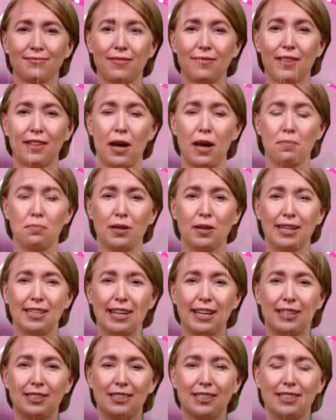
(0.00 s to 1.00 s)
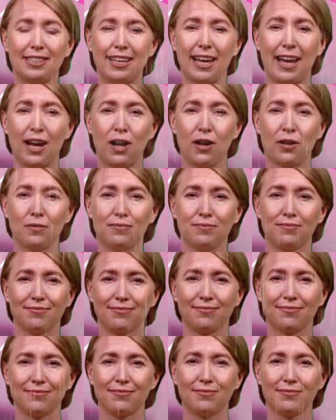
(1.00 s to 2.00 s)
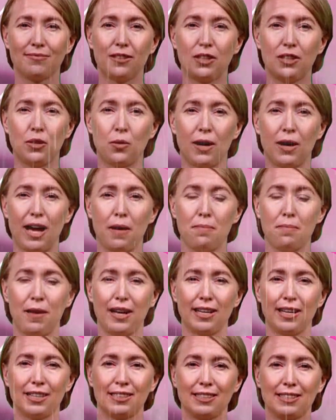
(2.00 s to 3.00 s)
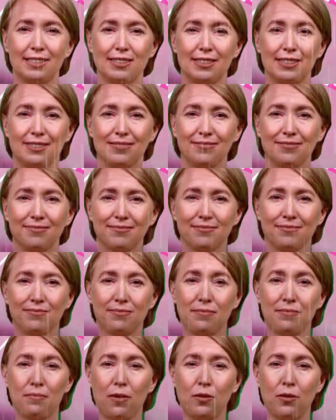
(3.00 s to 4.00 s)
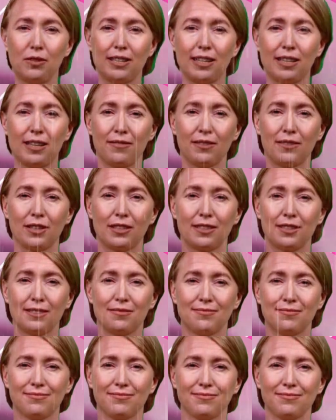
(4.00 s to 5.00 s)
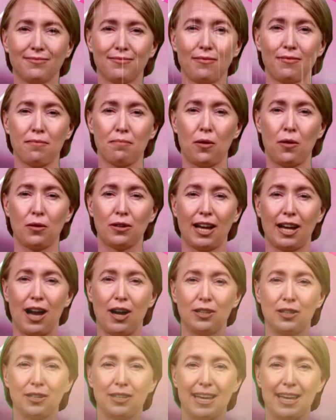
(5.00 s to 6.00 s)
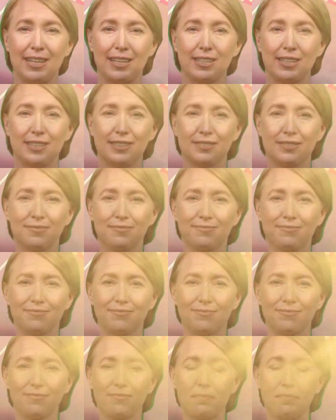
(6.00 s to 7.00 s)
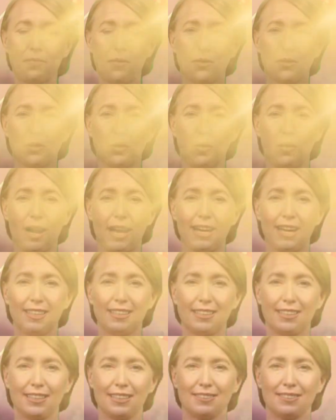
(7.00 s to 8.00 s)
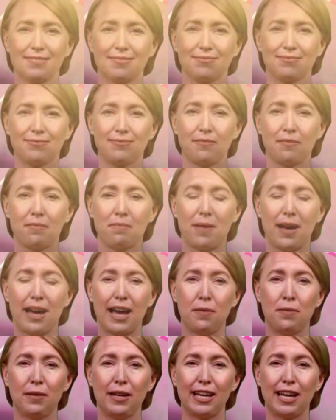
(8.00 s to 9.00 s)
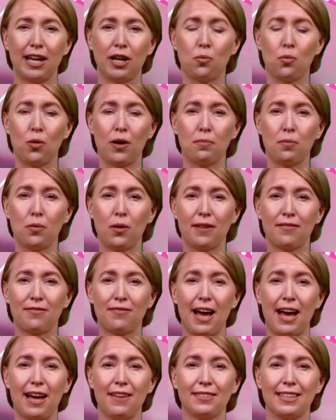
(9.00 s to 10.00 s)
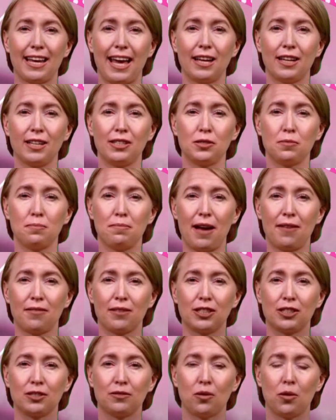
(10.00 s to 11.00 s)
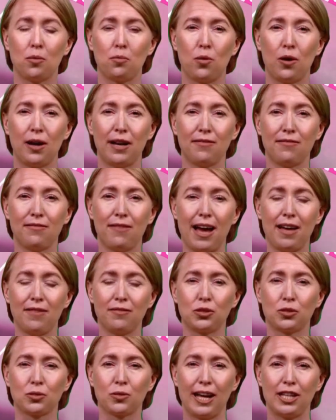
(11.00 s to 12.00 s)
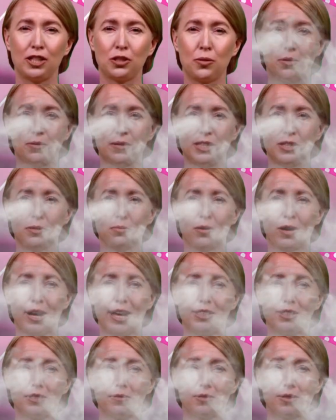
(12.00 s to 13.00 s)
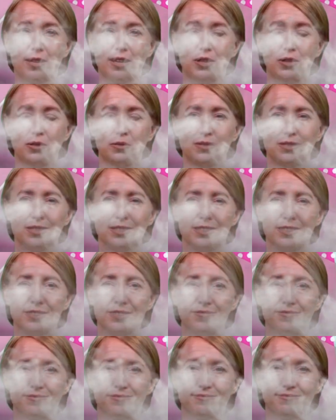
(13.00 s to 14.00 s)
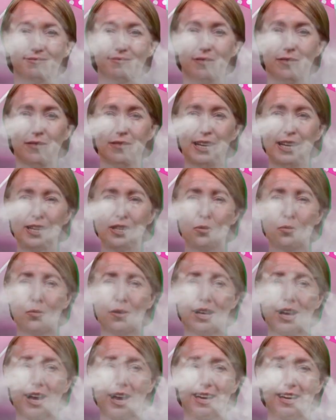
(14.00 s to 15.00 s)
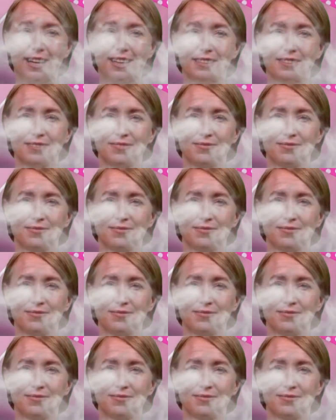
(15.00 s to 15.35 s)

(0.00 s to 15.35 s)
That brings us to now. 2 AI picks. Both delivered. Both calculated. Both quiet. Miami Heat 1.5, Dallas Mavericks 4.5. Scratch won't be surprised if we lose. Neither will I.